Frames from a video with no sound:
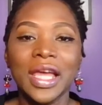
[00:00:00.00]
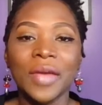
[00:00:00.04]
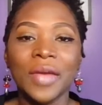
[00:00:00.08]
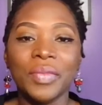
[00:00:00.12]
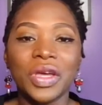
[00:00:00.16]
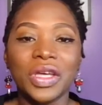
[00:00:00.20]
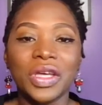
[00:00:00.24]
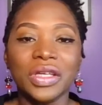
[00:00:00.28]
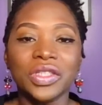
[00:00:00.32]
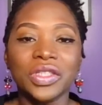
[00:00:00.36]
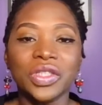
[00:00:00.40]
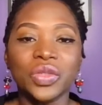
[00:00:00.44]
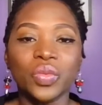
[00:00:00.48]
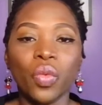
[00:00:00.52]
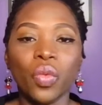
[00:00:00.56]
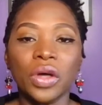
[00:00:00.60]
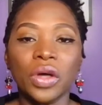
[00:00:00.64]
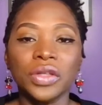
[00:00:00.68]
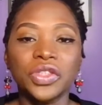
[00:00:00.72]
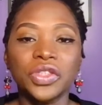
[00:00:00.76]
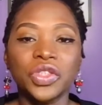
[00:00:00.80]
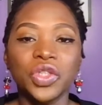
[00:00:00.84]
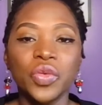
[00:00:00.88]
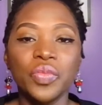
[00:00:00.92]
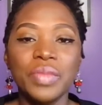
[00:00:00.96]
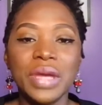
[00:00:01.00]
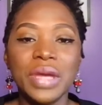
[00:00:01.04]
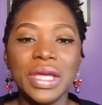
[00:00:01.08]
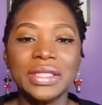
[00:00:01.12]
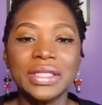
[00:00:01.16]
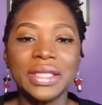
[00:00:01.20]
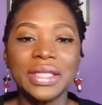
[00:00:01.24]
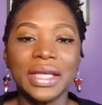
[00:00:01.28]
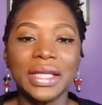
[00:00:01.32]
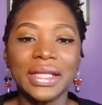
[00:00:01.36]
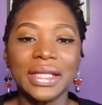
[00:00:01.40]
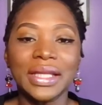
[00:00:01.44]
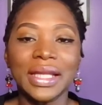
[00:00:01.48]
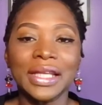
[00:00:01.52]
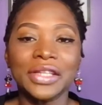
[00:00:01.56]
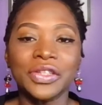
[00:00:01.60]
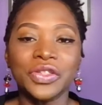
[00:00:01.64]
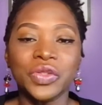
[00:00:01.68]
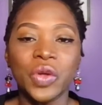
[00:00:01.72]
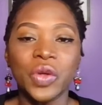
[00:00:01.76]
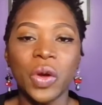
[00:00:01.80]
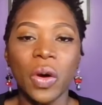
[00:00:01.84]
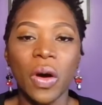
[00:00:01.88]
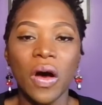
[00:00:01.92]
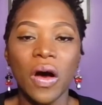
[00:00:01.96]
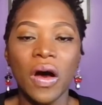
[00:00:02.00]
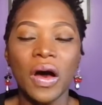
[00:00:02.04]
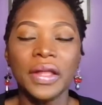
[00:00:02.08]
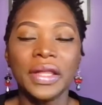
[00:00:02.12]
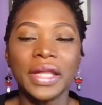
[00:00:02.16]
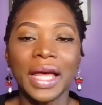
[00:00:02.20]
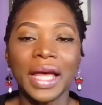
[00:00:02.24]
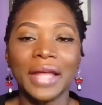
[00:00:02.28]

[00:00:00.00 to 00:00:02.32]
because once you miss it, it's gone,